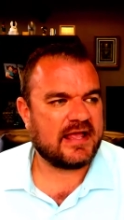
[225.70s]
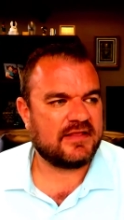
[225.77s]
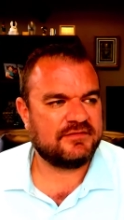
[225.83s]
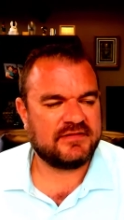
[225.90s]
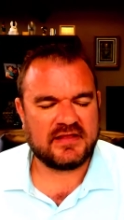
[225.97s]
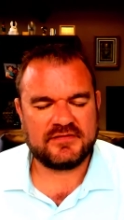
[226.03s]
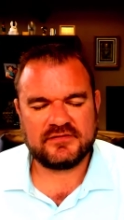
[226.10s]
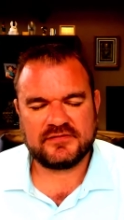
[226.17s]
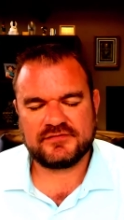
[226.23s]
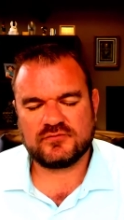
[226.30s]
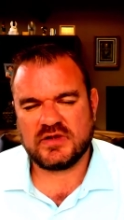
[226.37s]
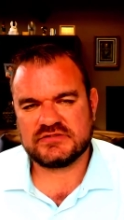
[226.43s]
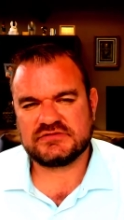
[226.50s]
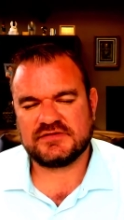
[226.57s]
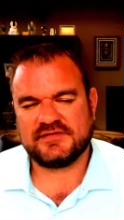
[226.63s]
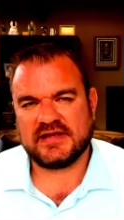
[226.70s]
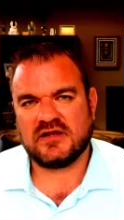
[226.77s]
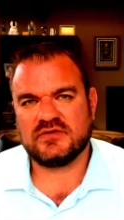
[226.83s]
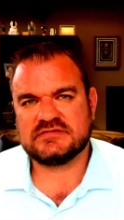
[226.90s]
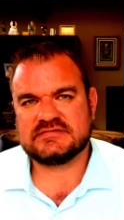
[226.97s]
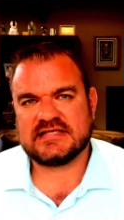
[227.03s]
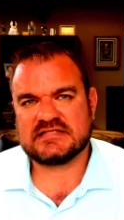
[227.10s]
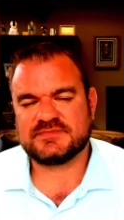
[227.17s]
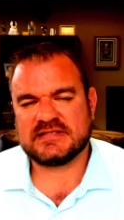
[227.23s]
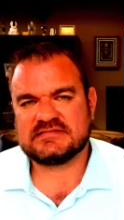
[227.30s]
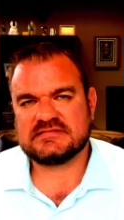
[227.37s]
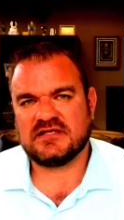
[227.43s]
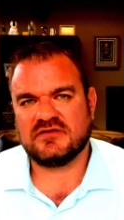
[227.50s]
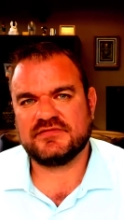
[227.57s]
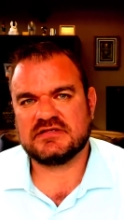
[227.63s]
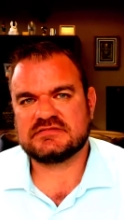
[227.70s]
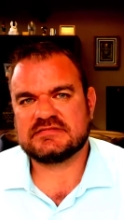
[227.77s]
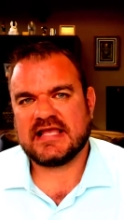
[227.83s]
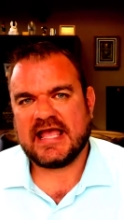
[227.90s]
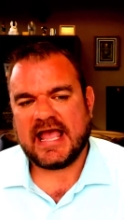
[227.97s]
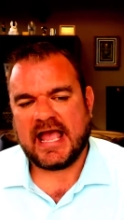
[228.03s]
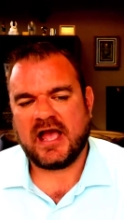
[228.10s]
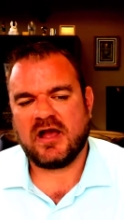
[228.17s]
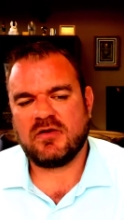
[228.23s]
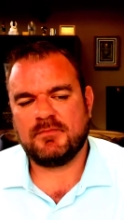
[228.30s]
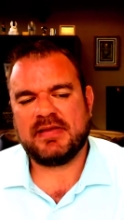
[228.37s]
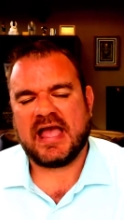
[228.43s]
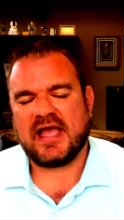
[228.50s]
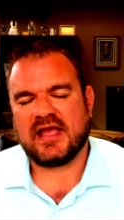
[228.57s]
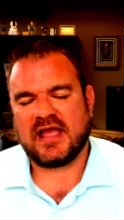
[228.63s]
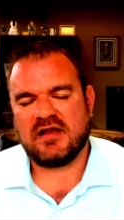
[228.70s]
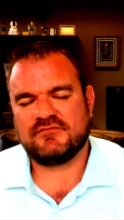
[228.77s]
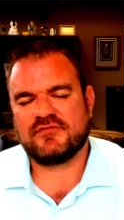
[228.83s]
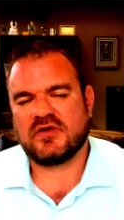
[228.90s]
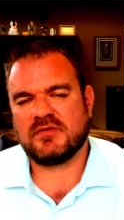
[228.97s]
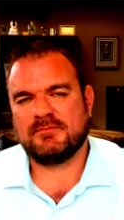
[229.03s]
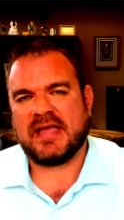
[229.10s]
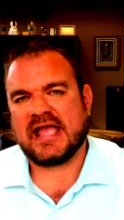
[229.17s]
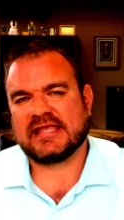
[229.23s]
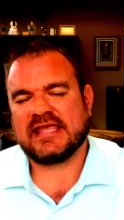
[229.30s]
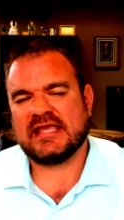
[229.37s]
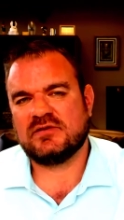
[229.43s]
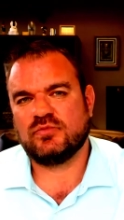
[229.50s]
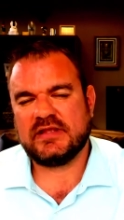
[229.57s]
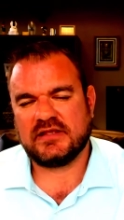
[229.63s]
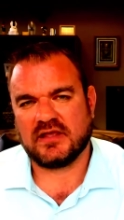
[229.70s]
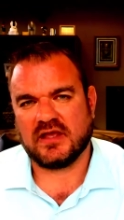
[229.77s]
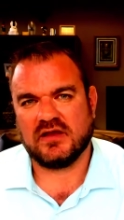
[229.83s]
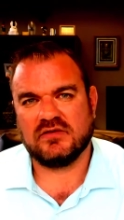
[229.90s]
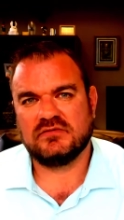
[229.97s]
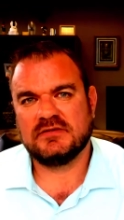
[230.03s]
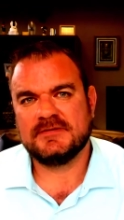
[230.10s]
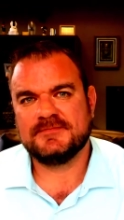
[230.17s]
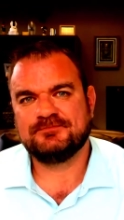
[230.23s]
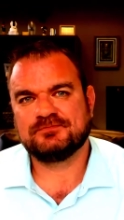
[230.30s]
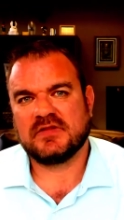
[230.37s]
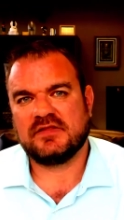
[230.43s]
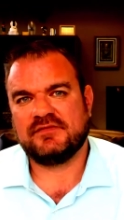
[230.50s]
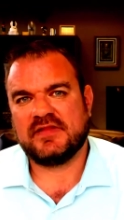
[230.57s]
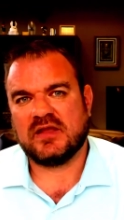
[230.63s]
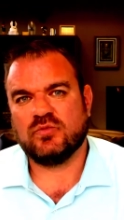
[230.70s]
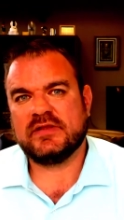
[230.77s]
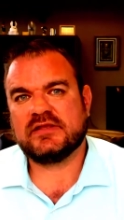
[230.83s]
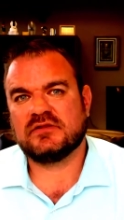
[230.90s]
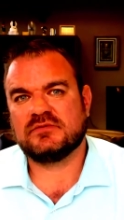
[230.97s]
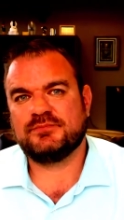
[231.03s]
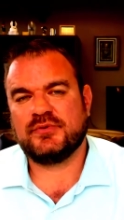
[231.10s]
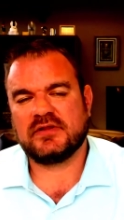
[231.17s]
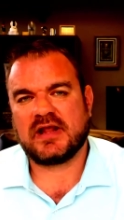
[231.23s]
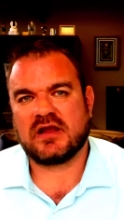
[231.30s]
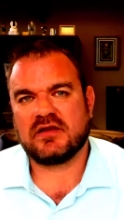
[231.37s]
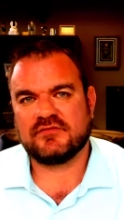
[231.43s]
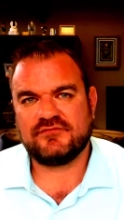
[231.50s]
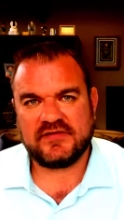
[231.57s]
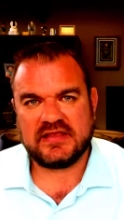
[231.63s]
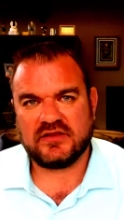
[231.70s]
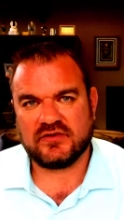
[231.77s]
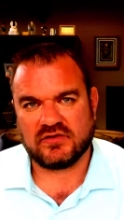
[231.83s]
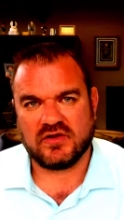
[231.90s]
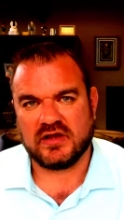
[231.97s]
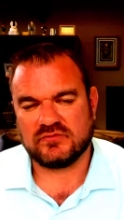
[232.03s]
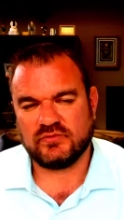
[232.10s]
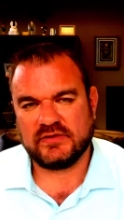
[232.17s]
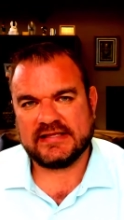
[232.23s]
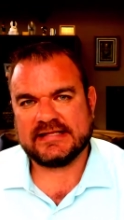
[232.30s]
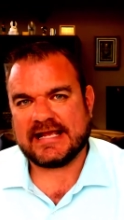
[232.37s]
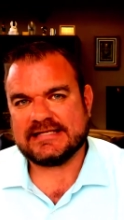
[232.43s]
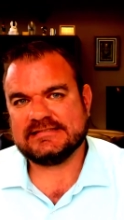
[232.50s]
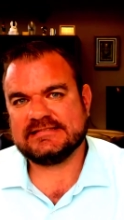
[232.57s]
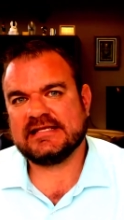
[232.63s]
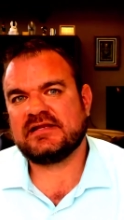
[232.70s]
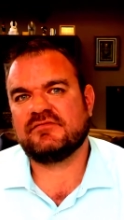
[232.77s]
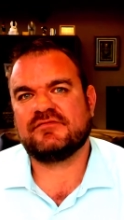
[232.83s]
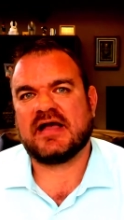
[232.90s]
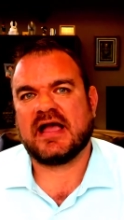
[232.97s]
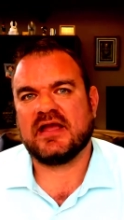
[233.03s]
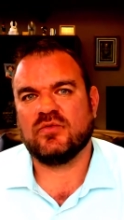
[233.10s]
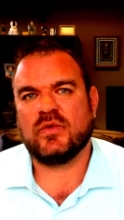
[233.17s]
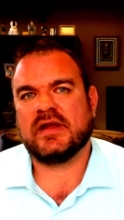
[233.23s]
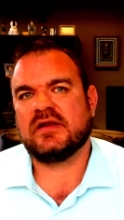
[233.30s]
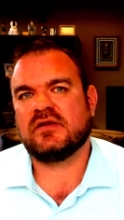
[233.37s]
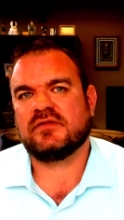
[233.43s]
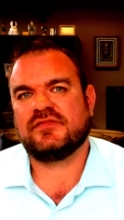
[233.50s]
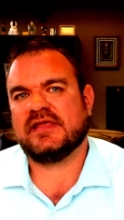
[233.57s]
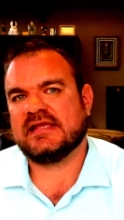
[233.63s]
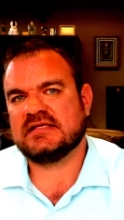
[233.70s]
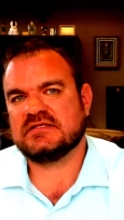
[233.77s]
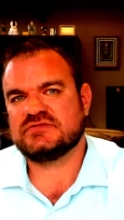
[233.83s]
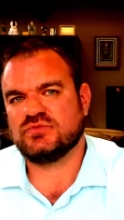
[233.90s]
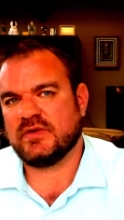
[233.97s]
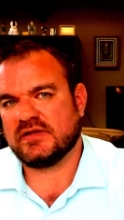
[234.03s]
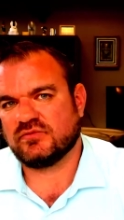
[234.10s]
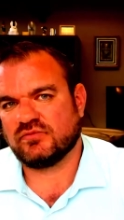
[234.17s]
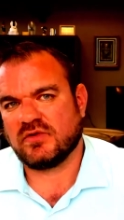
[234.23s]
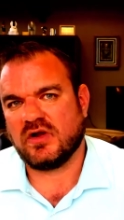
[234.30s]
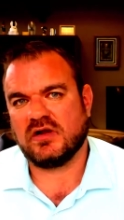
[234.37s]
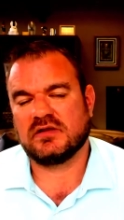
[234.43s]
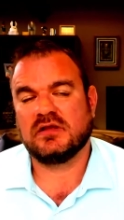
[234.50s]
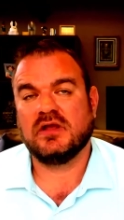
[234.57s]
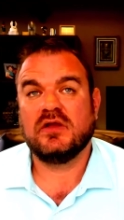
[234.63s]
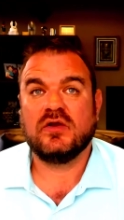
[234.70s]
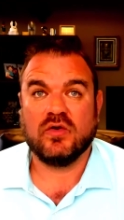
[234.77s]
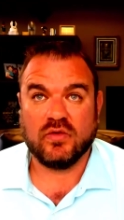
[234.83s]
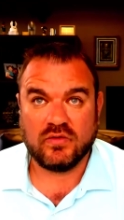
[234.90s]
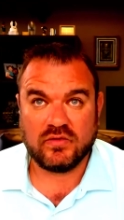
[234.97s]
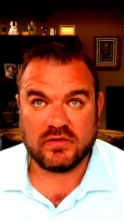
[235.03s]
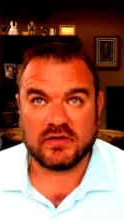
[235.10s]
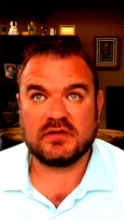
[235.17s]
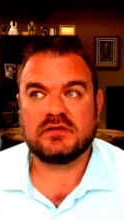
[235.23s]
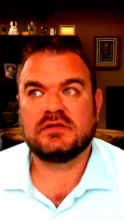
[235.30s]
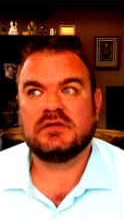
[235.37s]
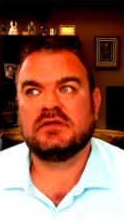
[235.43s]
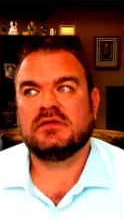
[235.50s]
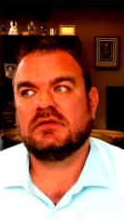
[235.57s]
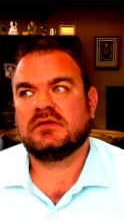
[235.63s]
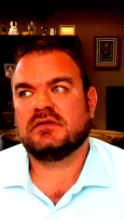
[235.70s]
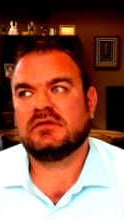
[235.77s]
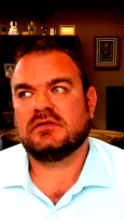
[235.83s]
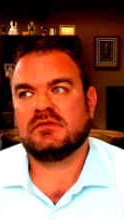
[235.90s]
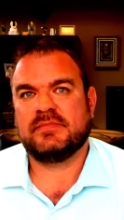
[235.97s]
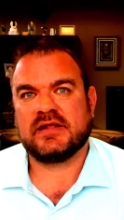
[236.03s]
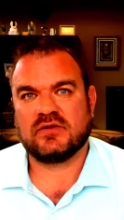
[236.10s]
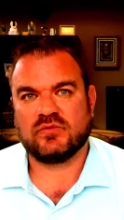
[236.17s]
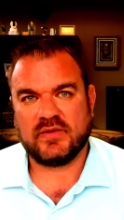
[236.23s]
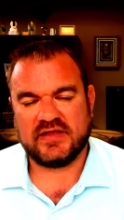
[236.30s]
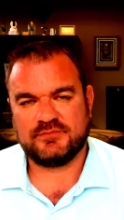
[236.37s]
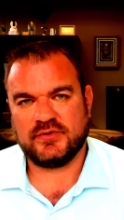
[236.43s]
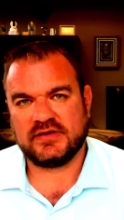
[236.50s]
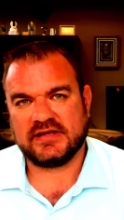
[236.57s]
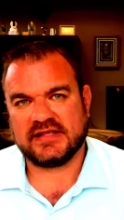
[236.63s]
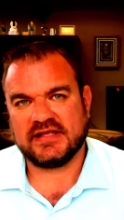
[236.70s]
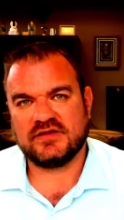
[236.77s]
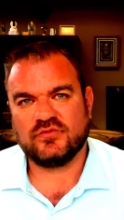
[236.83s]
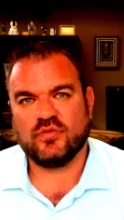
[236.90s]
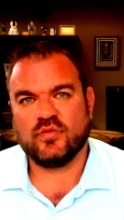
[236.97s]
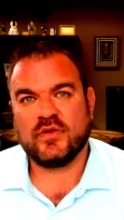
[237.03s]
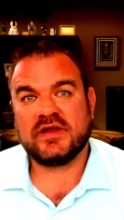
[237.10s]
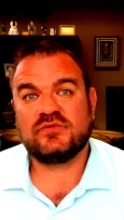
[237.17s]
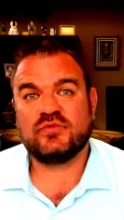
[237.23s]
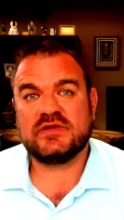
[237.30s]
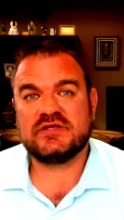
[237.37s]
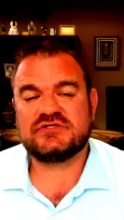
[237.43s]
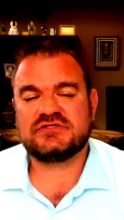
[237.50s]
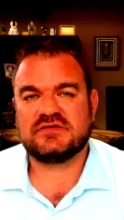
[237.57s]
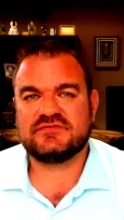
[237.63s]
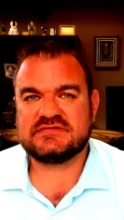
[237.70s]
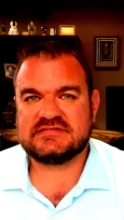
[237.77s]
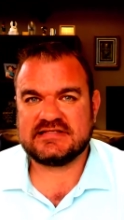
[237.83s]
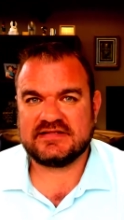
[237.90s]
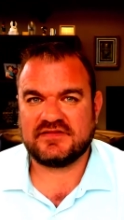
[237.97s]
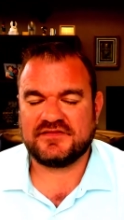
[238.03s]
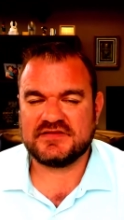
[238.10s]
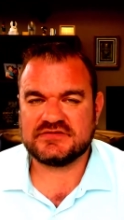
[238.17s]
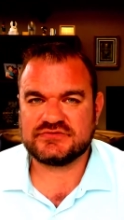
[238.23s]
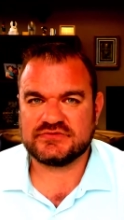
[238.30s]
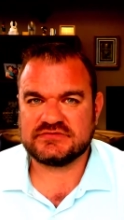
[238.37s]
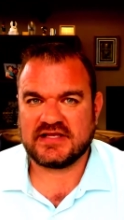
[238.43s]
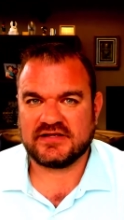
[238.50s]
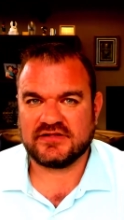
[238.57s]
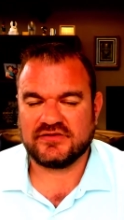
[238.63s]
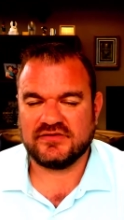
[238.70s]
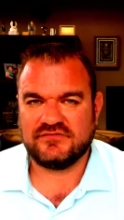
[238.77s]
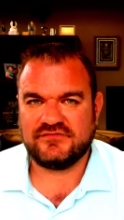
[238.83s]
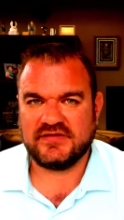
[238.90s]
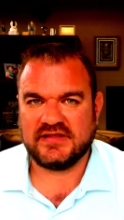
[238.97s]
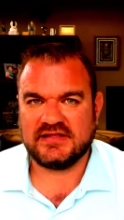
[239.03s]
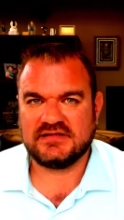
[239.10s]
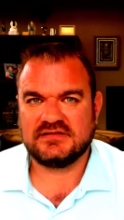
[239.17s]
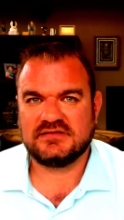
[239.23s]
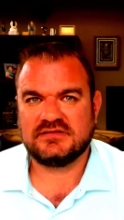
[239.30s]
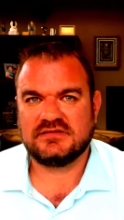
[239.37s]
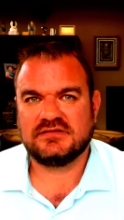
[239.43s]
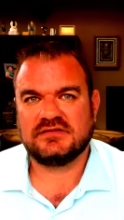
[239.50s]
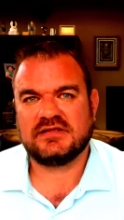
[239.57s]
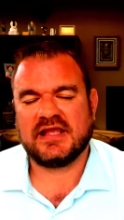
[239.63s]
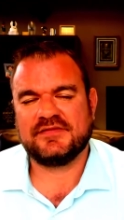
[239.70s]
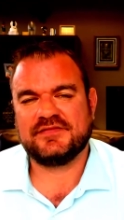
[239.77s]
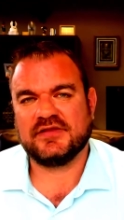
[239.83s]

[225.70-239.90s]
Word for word: the other question that I always ask myself is, how far back can we go that we could put our finger on? We could identify where things went wrong, or better way of putting it, when we should have seen that this was not a good fit at